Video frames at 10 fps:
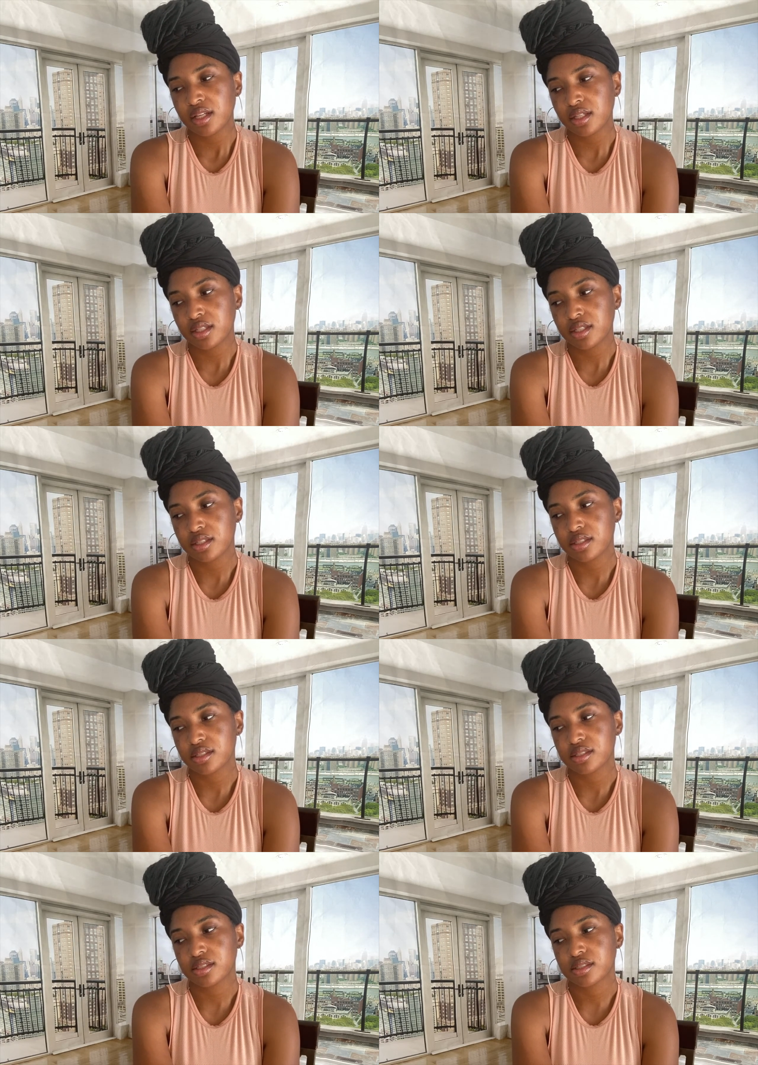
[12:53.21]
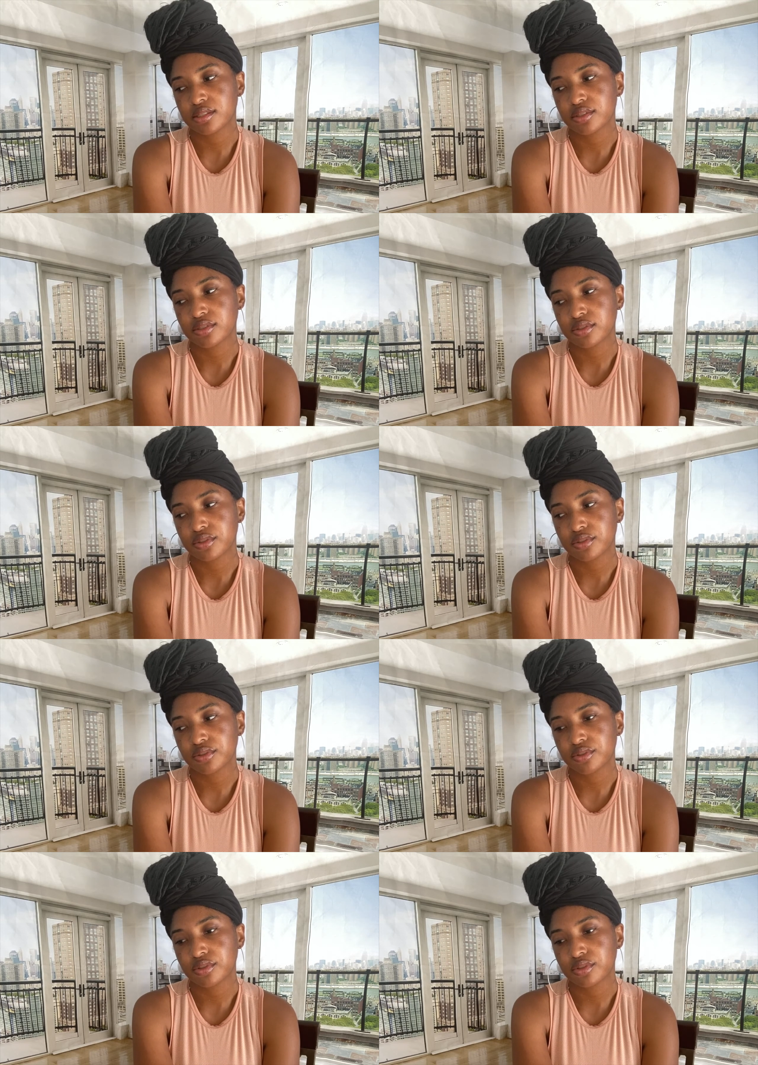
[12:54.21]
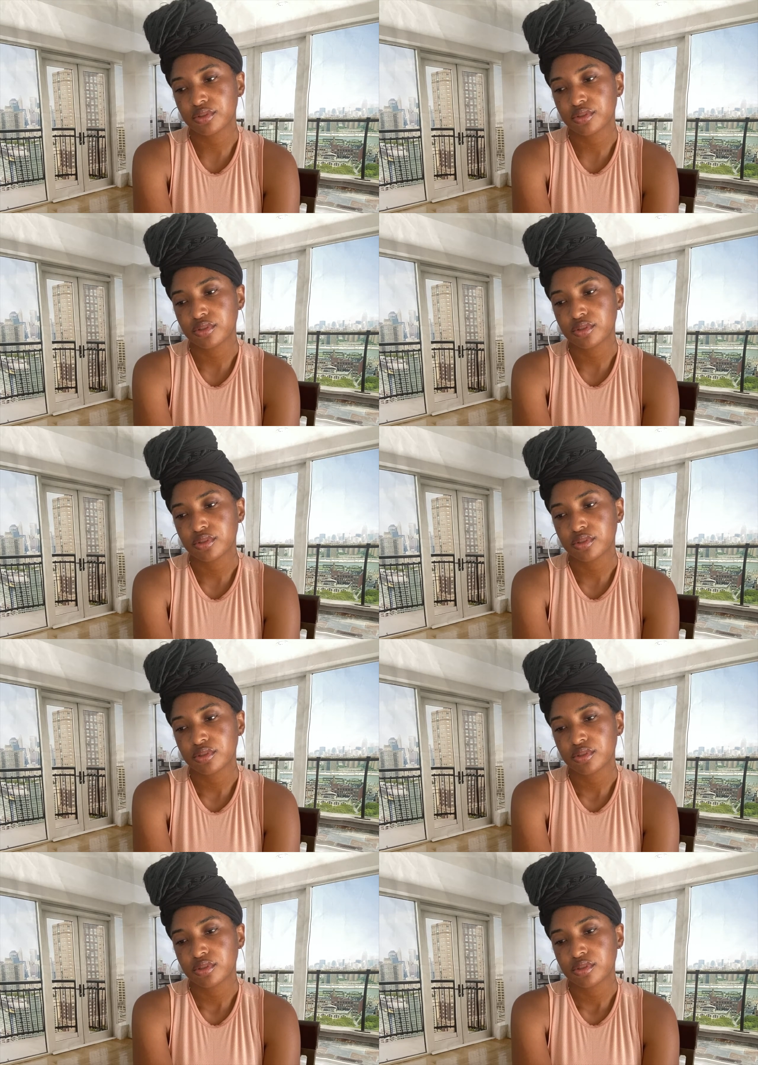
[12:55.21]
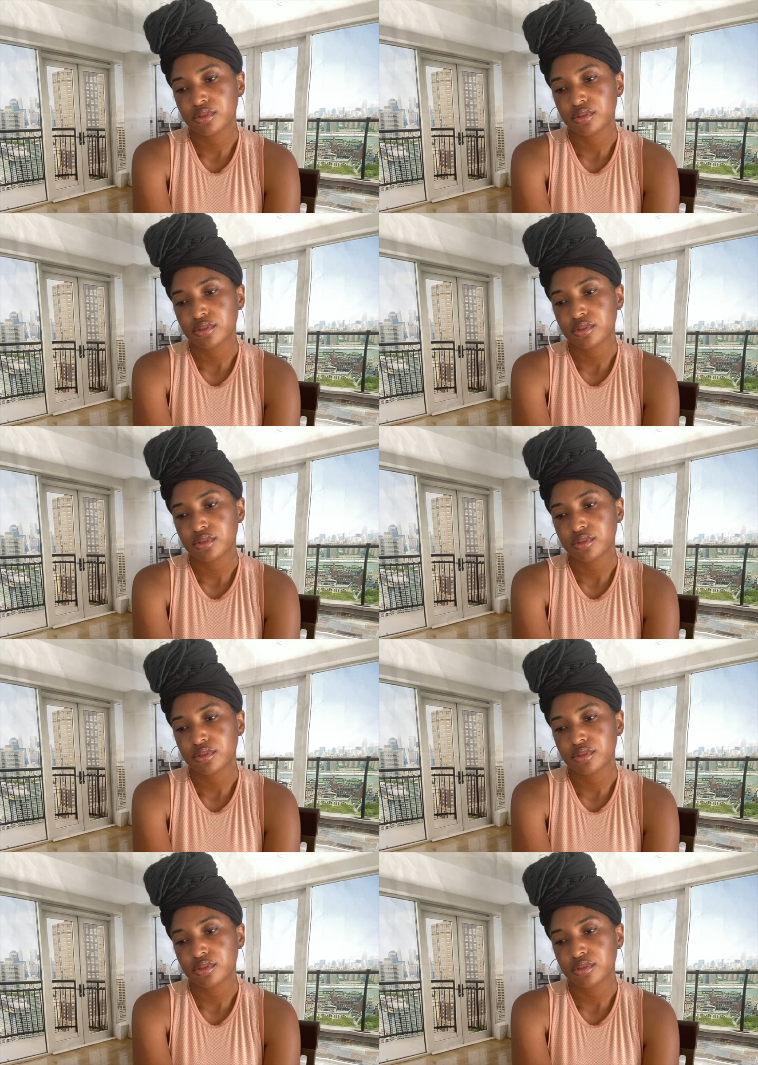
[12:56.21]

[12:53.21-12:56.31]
Nothing is said.